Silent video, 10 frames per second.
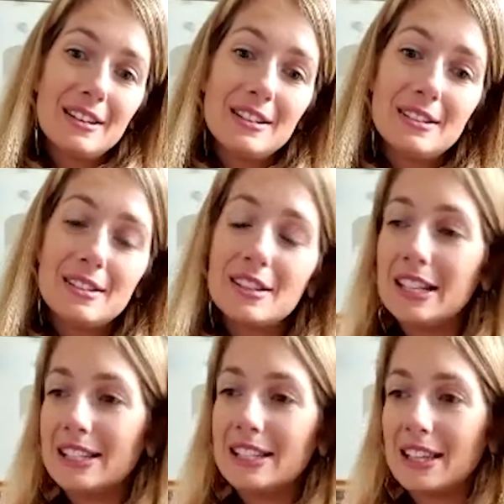
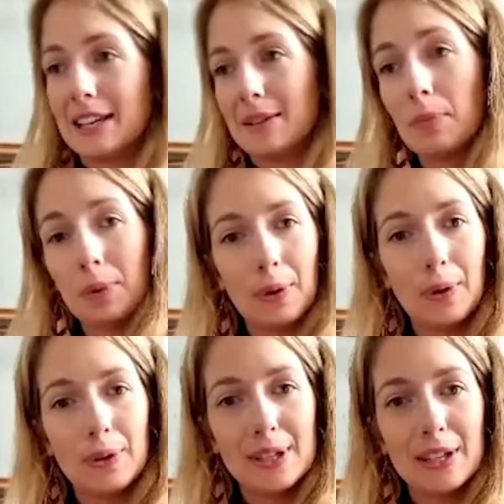study something
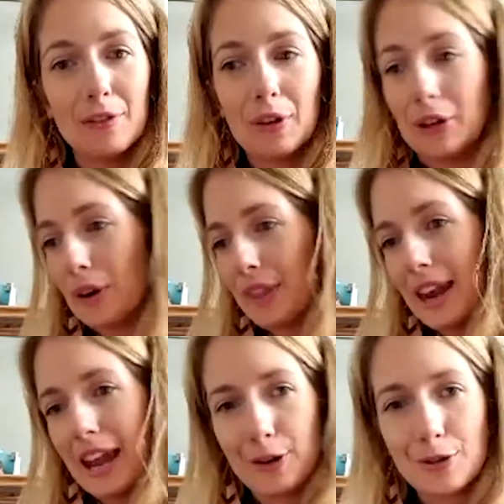more, so you've already got that
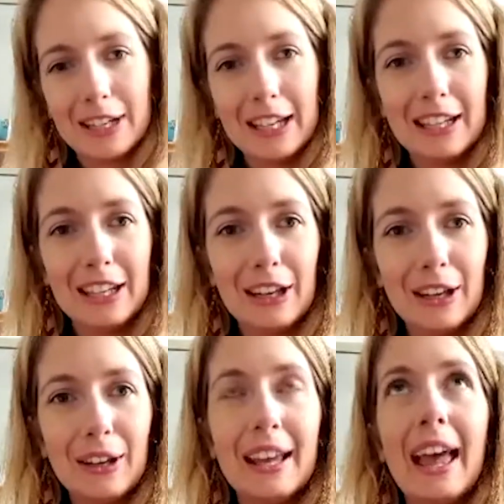naturally in
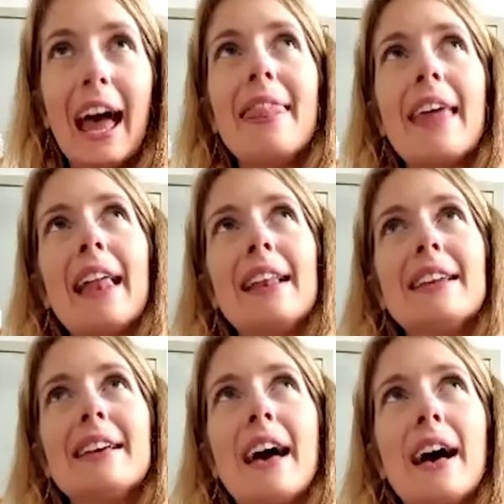you. And
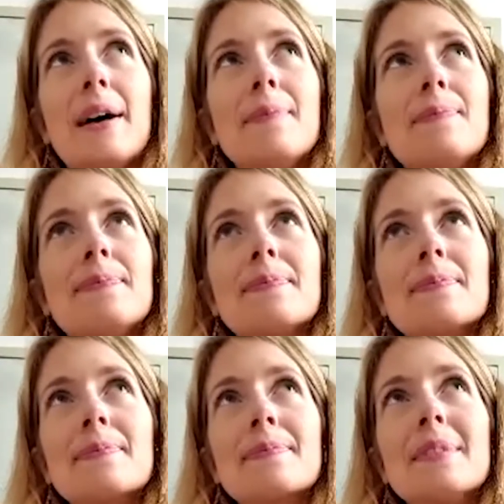then
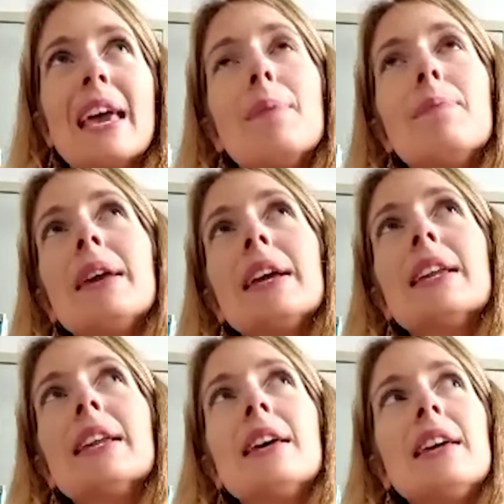being in
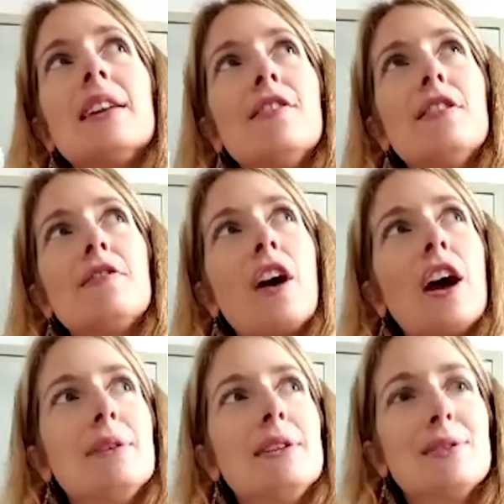an
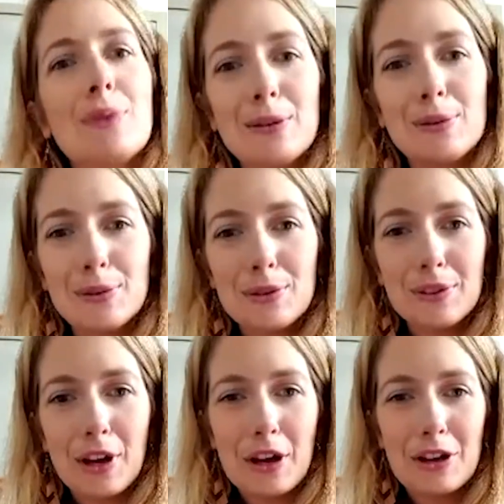environment where you're sort of
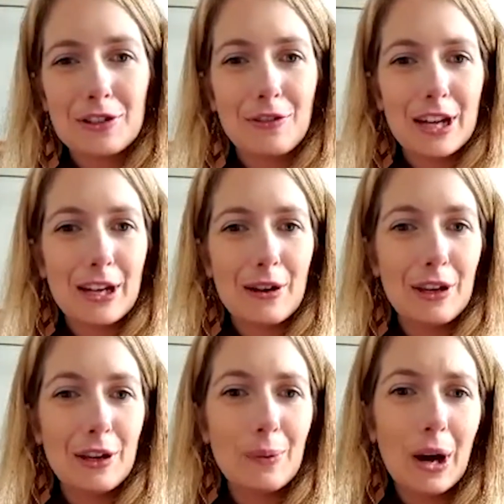encouraged to find out
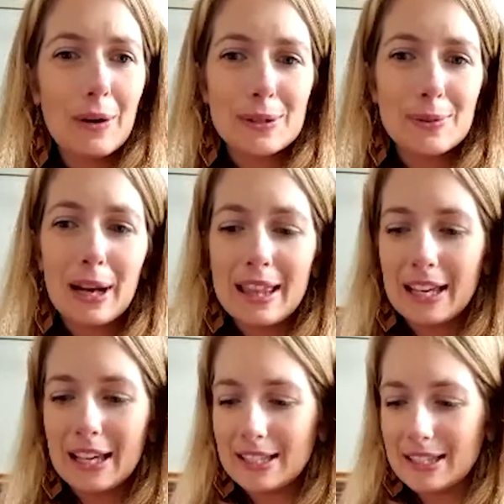who you are as well. I think
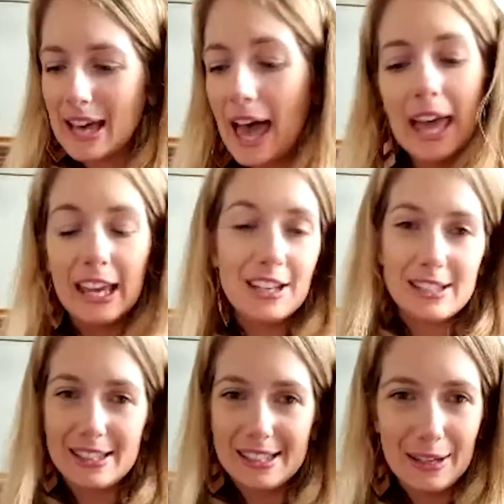it's that age,
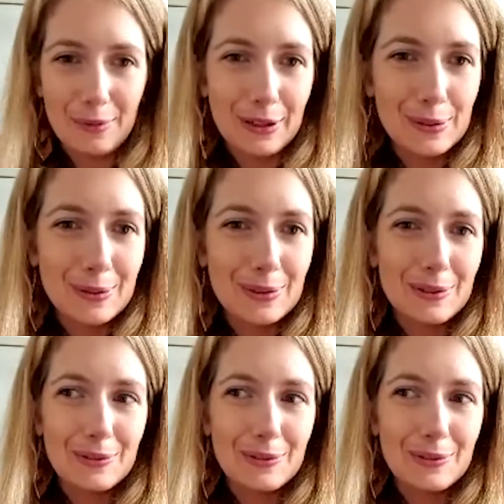isn't it, when you're sort of